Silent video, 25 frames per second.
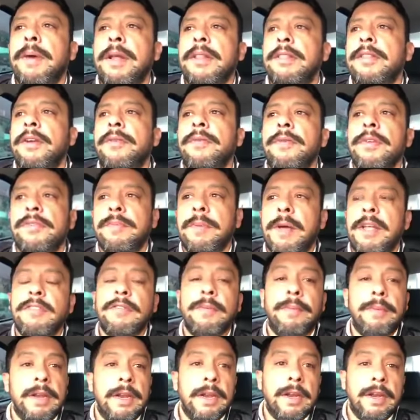but their
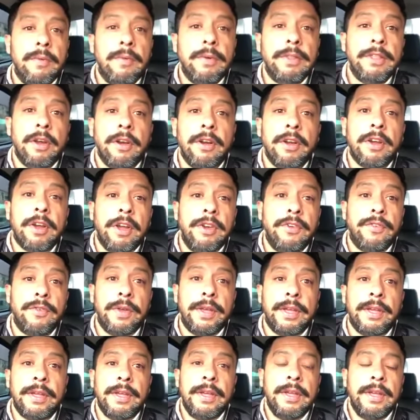responsibility with our
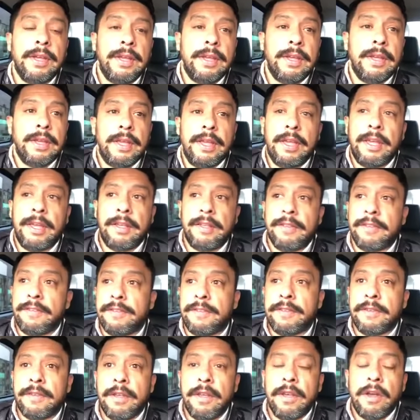country is
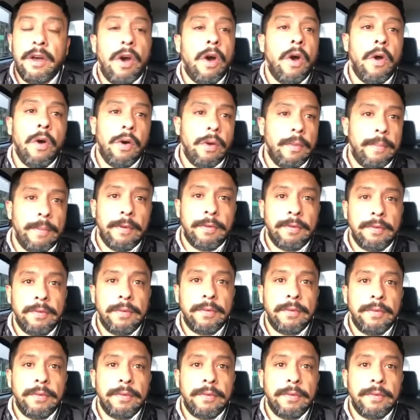horrible.